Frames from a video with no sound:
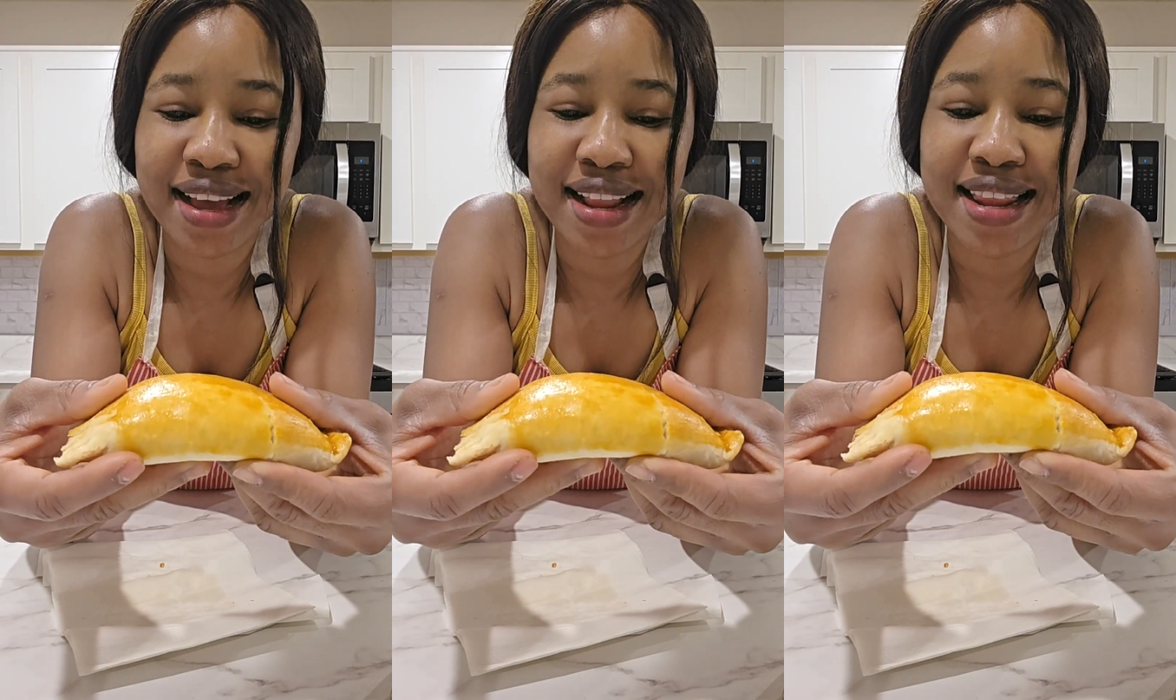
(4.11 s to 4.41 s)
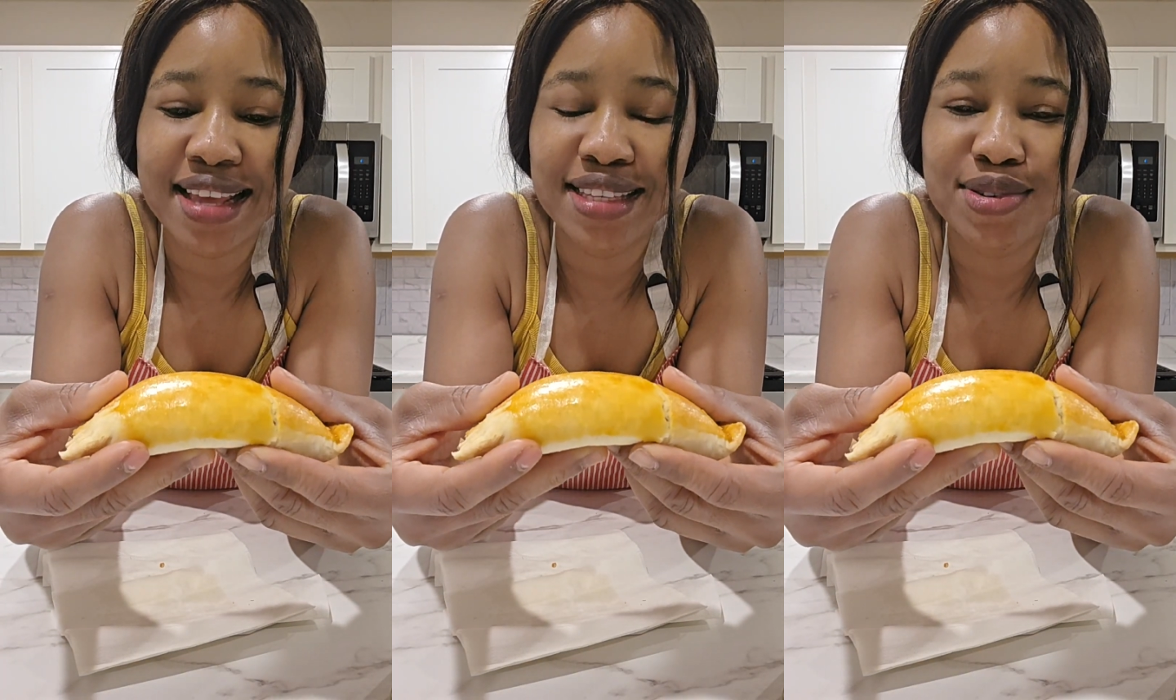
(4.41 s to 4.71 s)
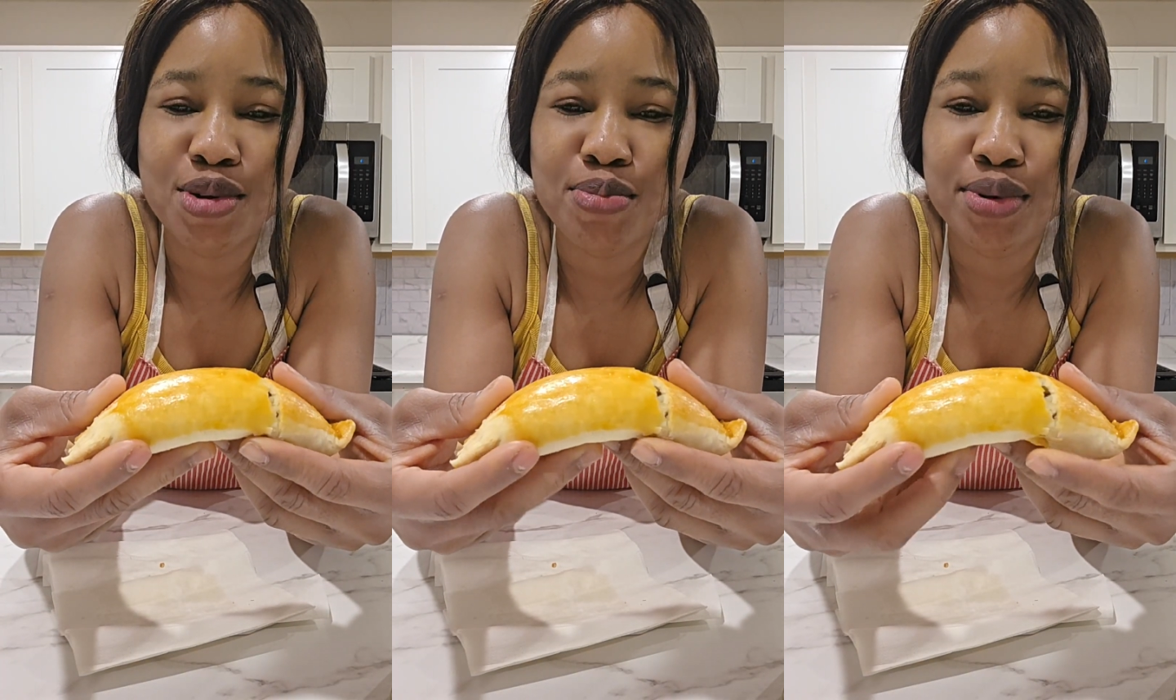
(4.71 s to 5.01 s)
So
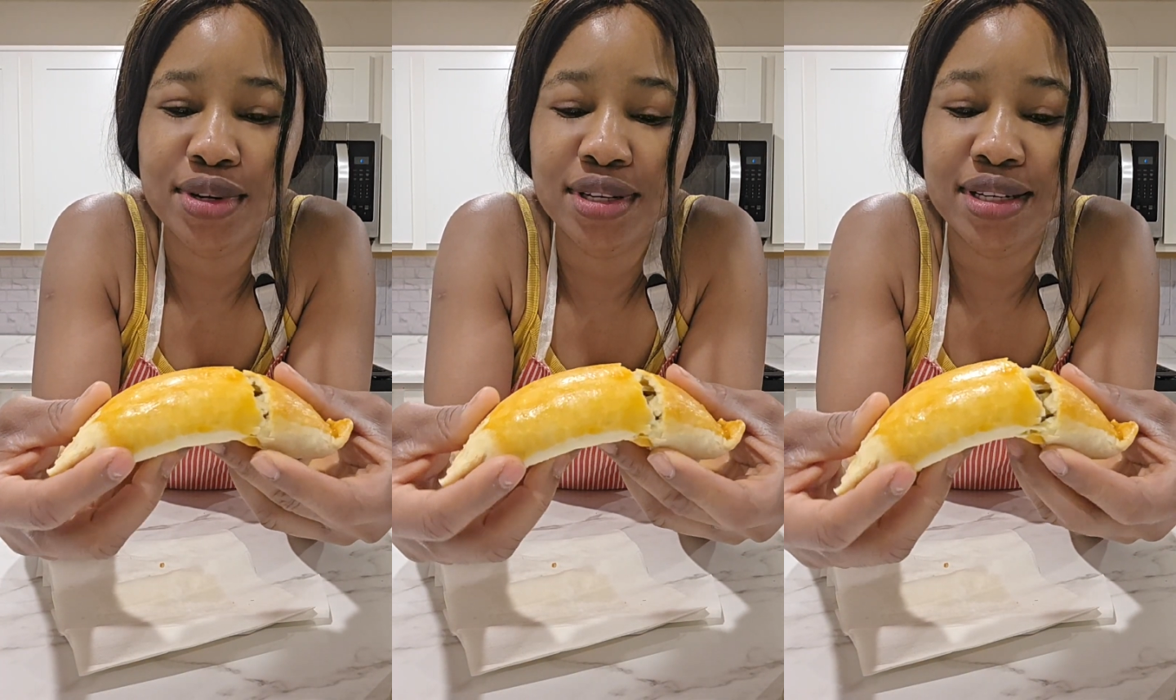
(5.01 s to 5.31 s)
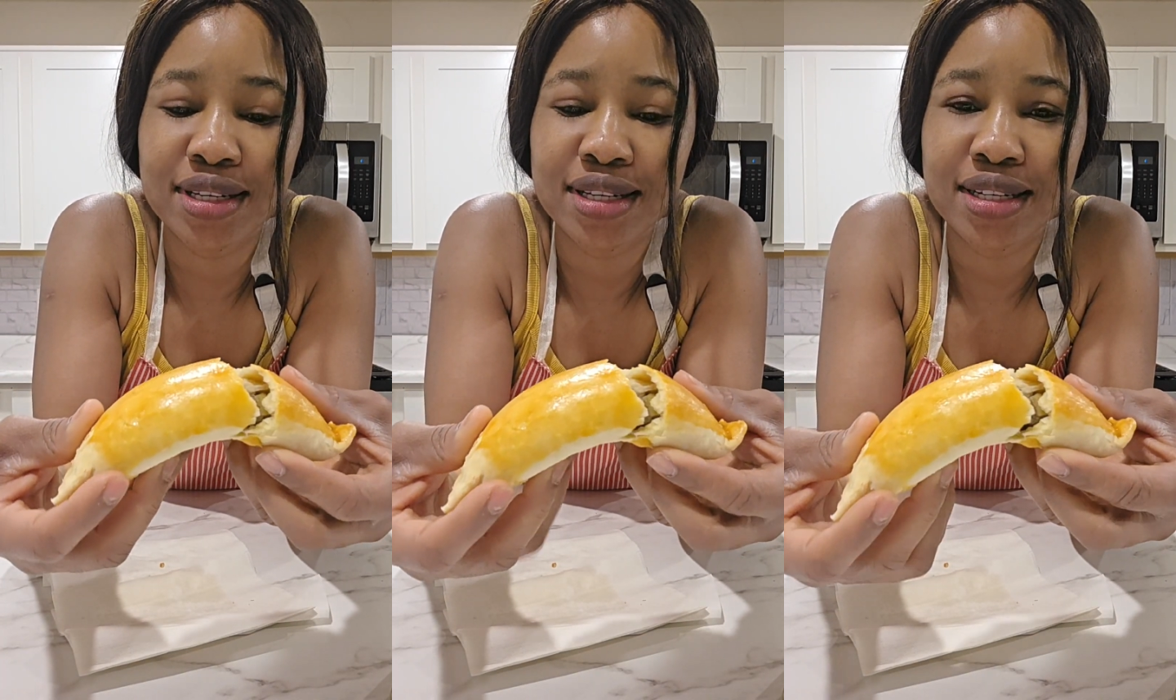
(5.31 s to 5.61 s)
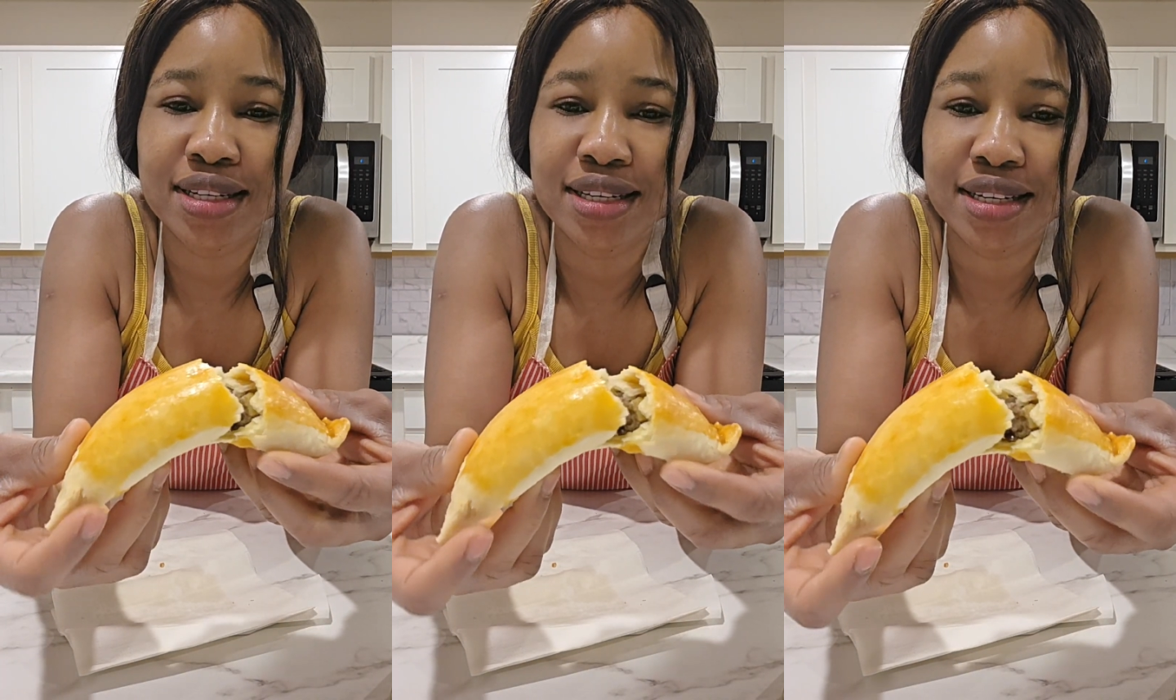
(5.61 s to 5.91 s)
if you want to know how
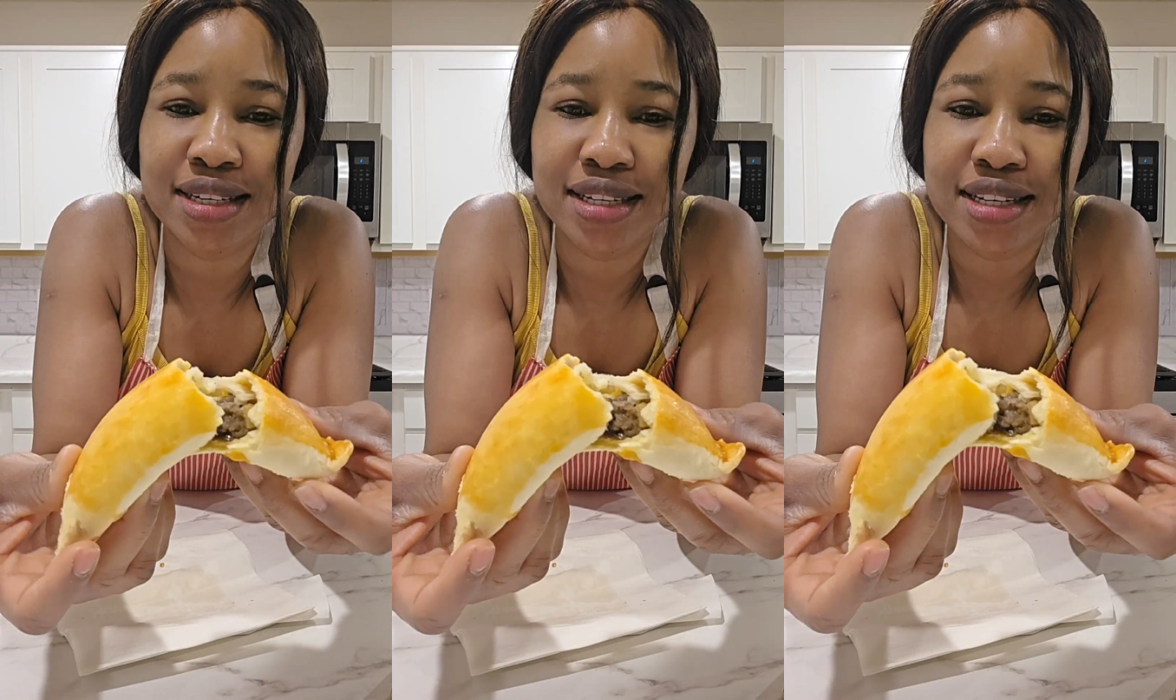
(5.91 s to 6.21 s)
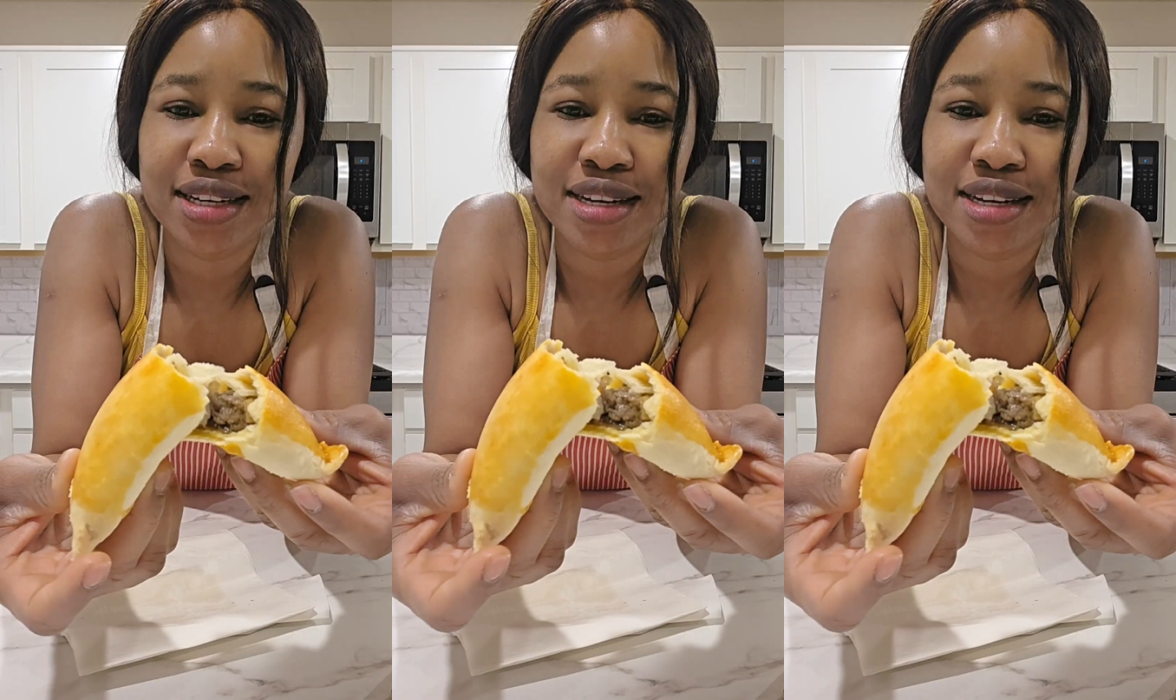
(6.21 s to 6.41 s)
I make